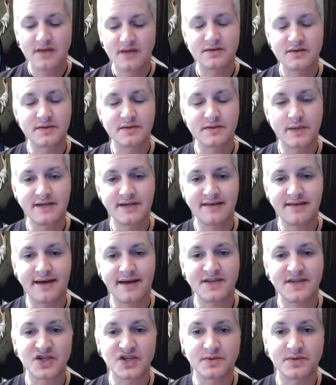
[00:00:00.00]
So it's pretty
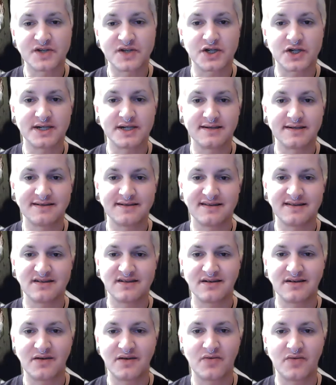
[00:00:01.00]
sad that she was turned into such
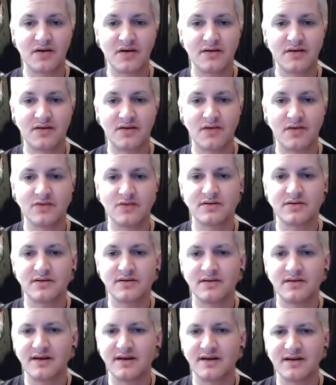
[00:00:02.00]
a heroic,
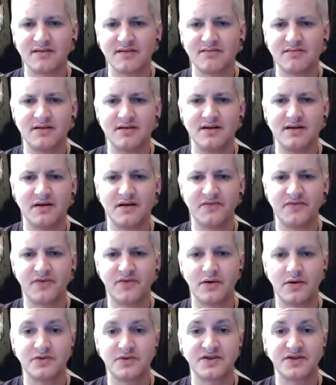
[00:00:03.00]
hero- like a you know
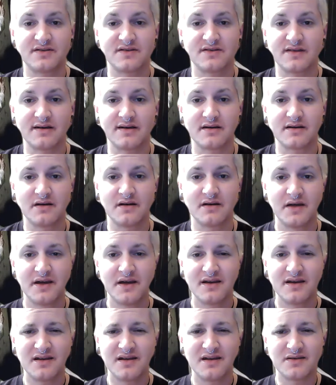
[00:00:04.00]
ferocious like
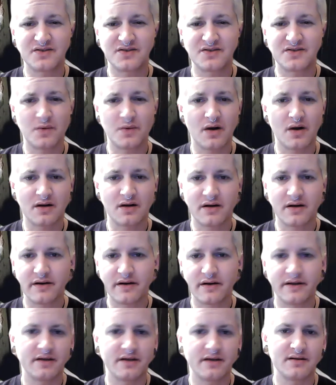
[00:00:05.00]
you know
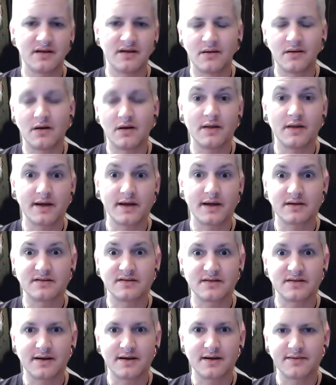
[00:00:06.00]
streetwalker and you know all that good
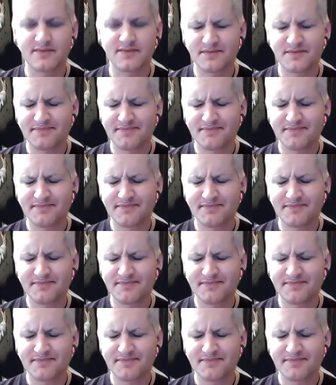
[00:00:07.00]
stuff.